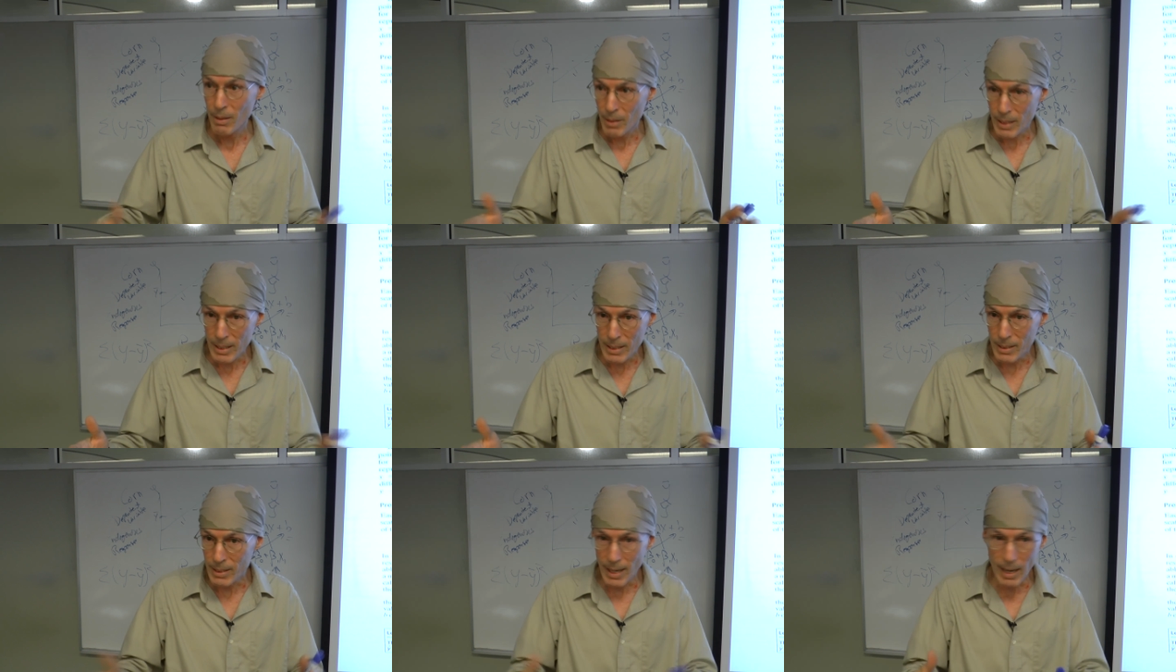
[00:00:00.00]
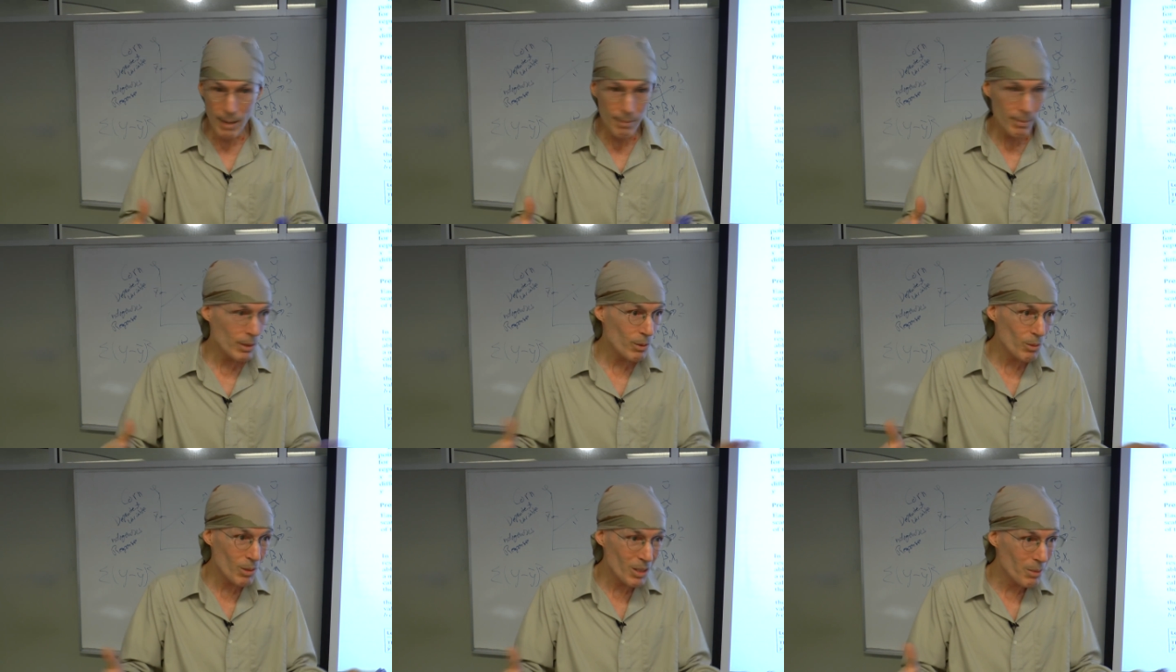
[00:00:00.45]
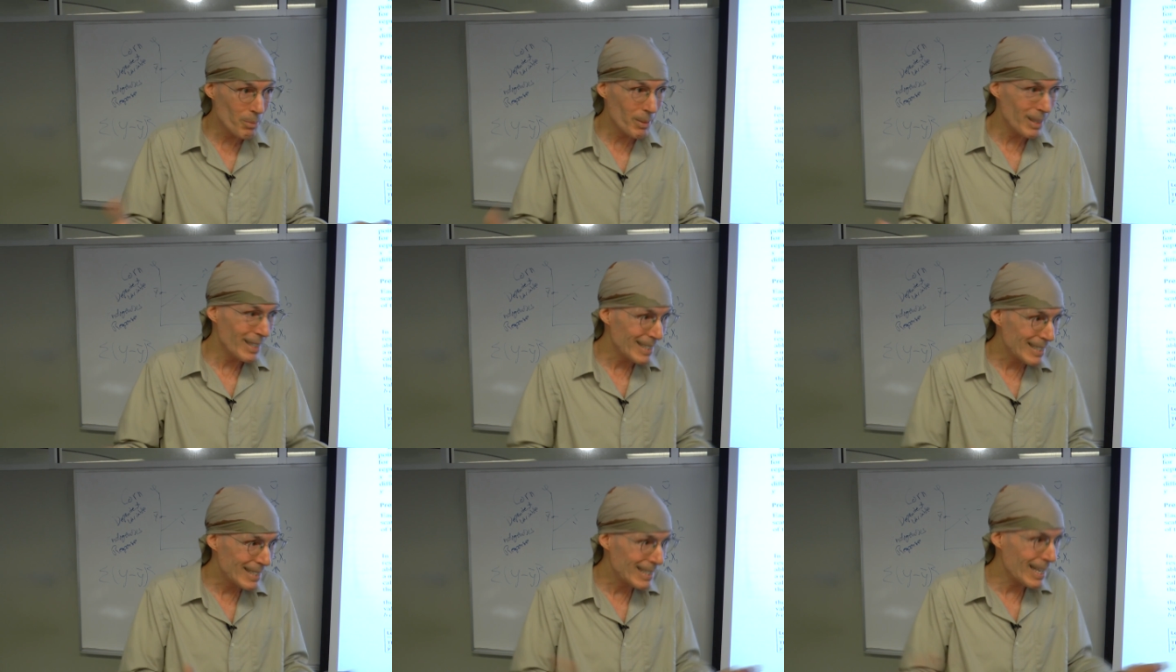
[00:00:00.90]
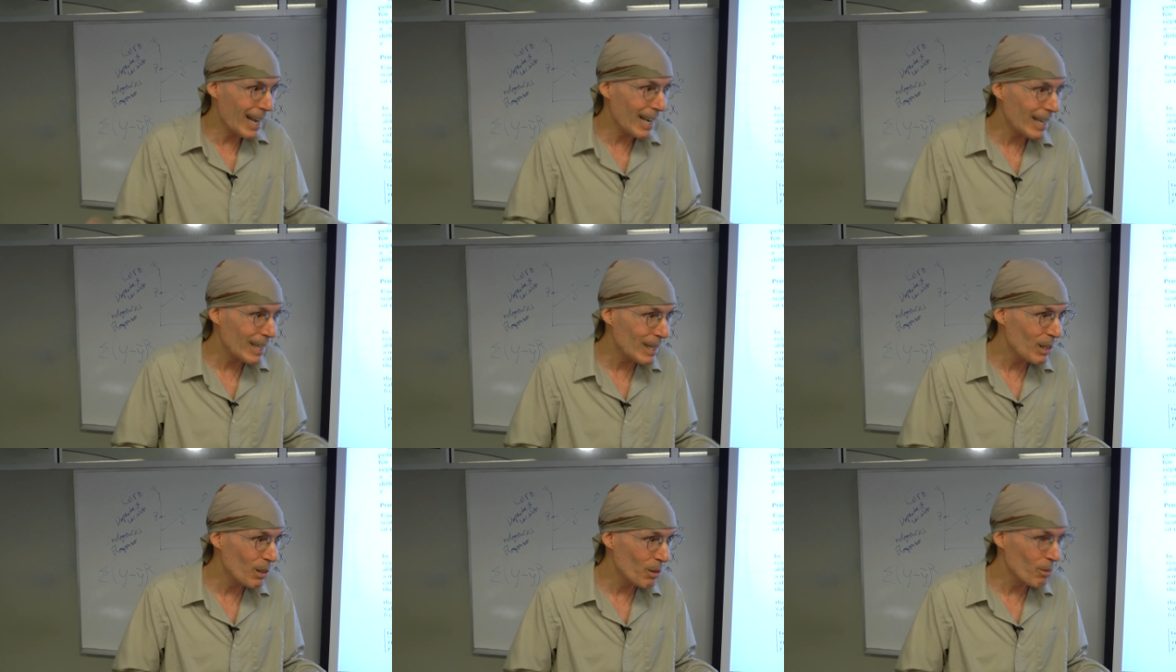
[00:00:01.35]
Each average wouldn't be
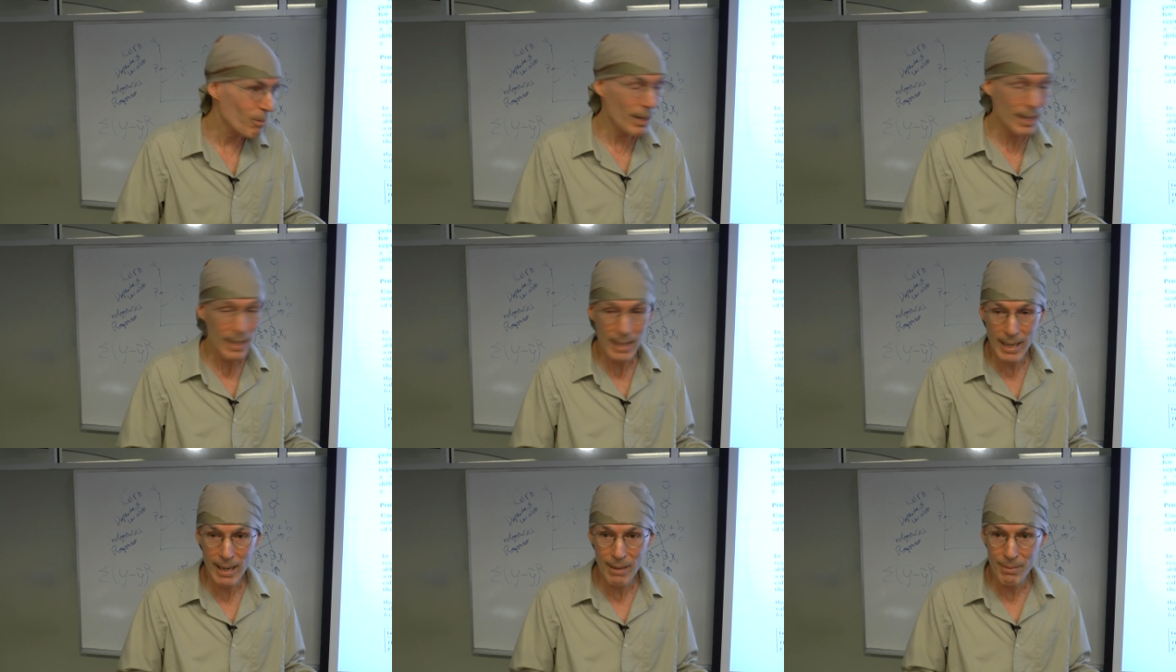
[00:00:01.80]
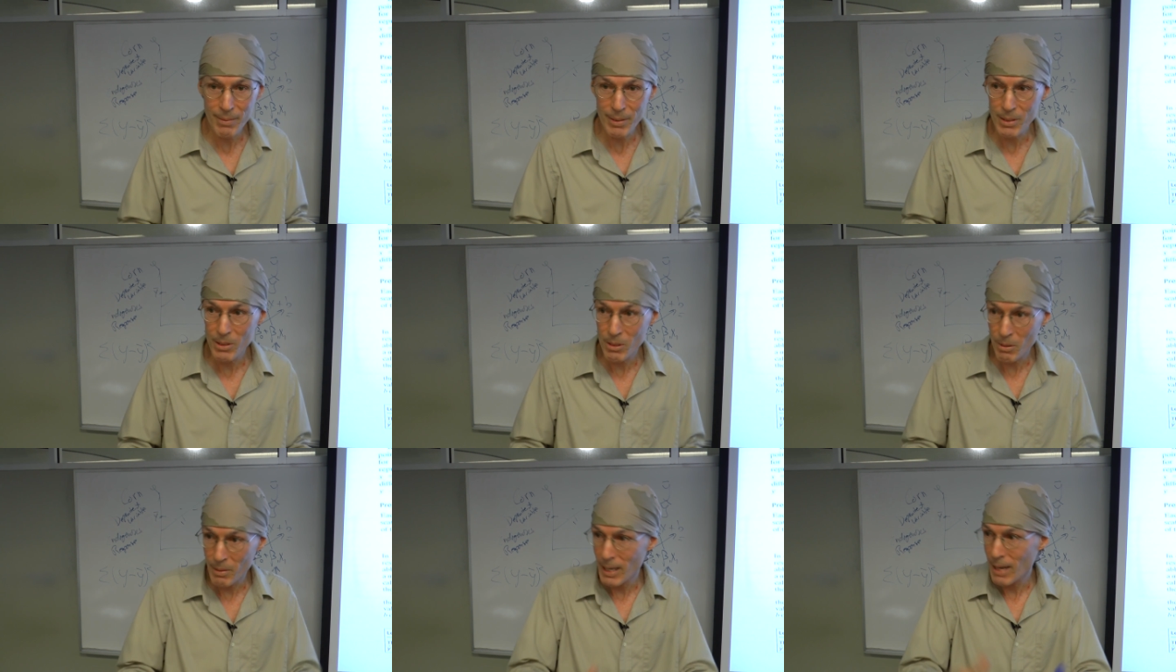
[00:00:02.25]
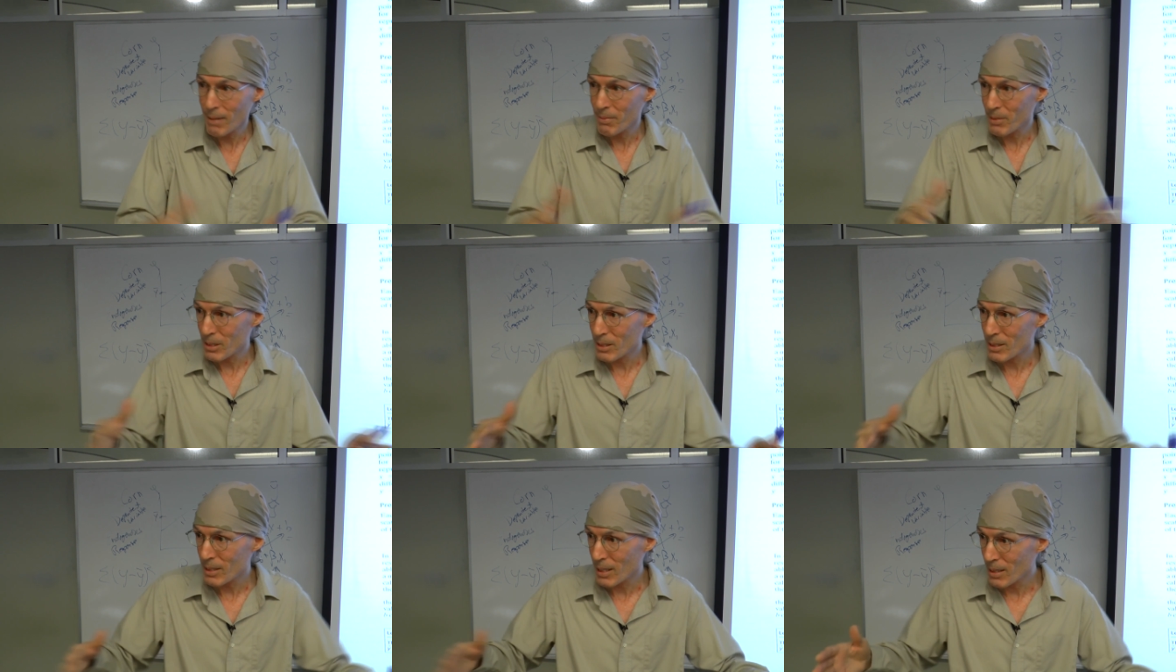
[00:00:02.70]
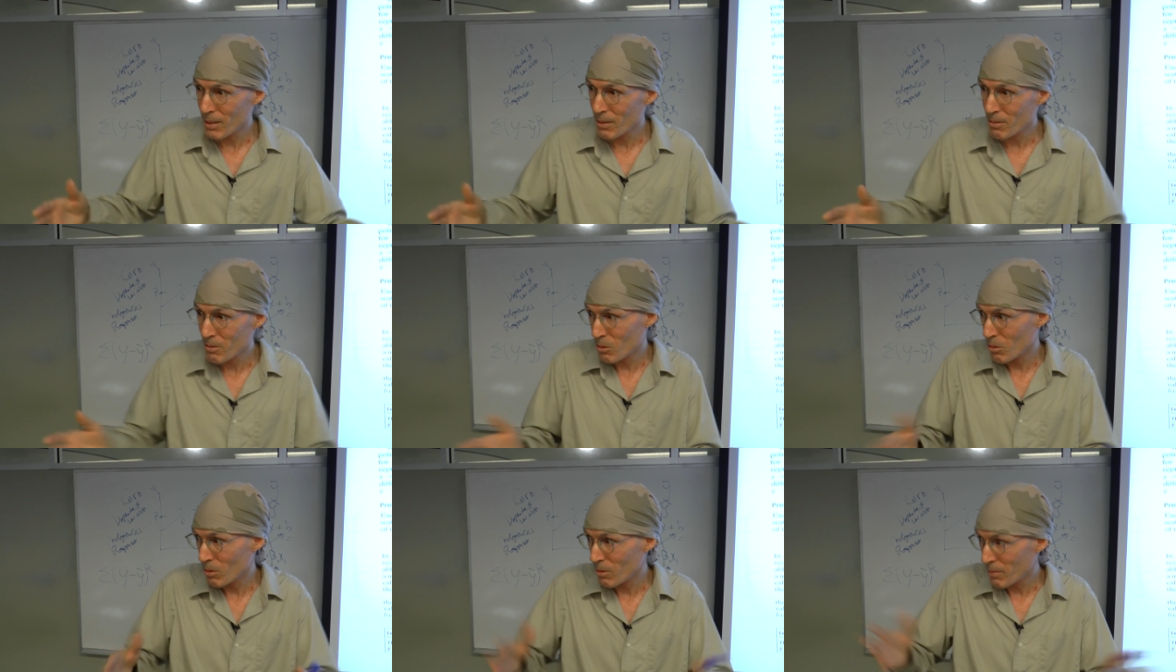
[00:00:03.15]
exactly the right average, so we'd have a
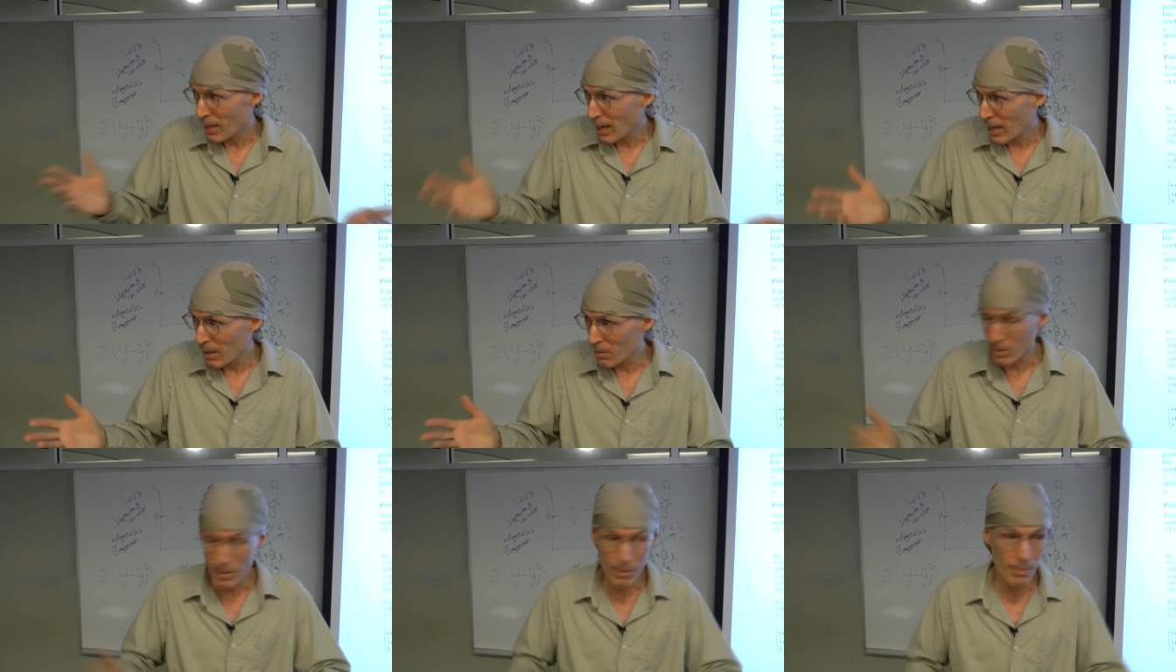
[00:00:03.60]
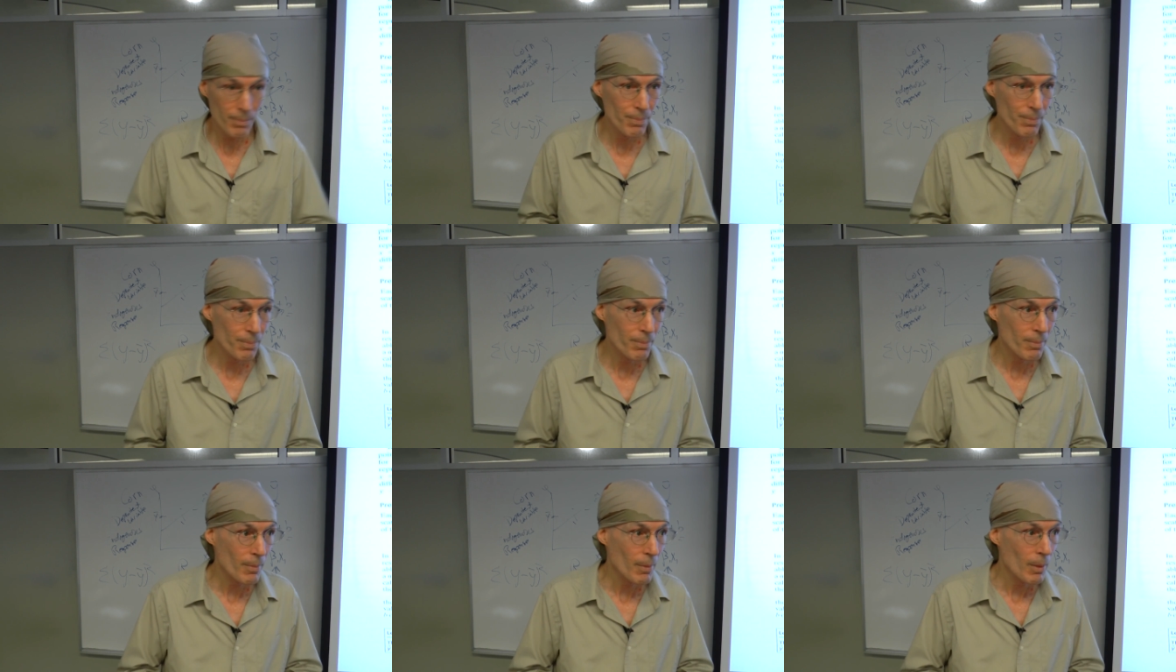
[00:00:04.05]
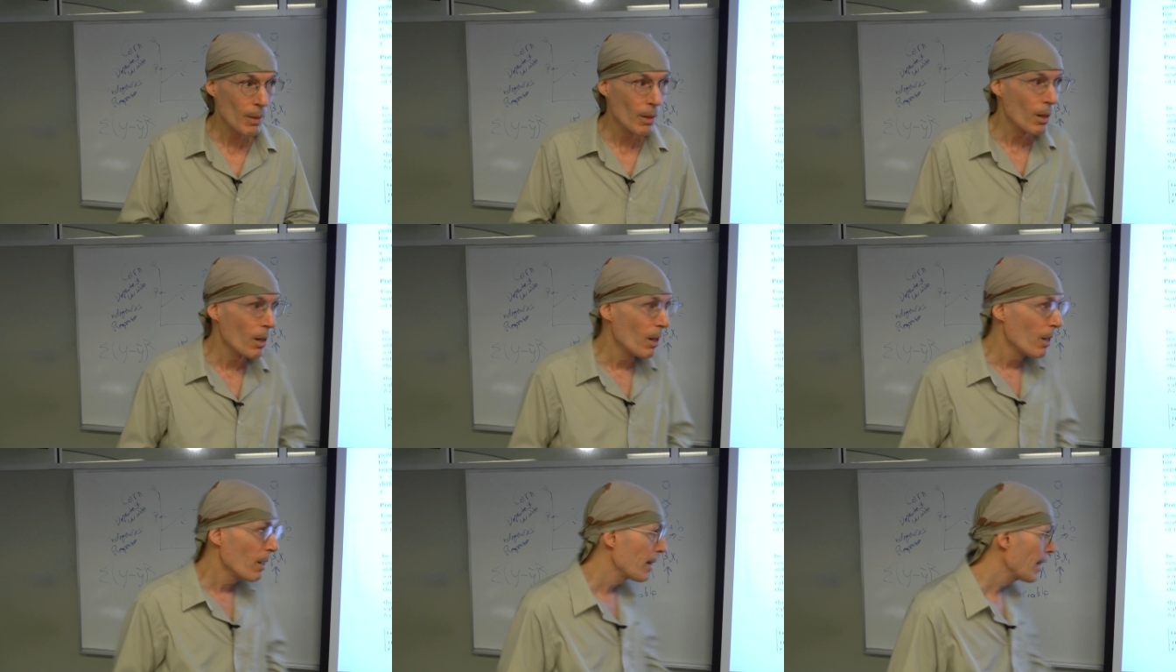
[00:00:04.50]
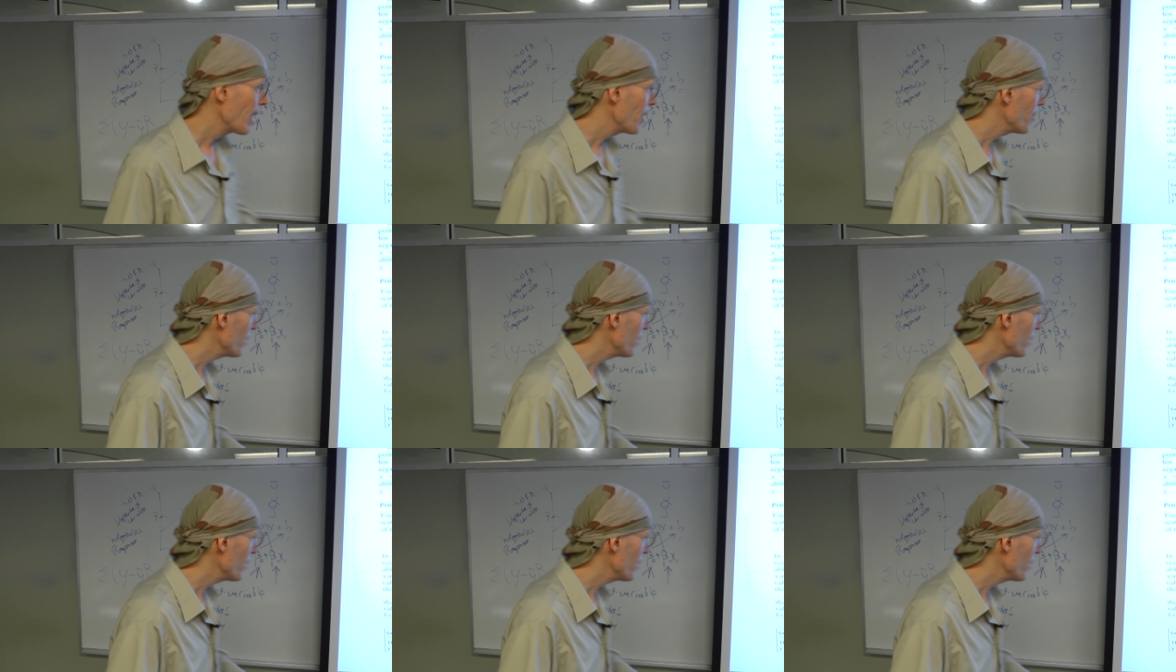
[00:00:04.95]
standard sort of error. That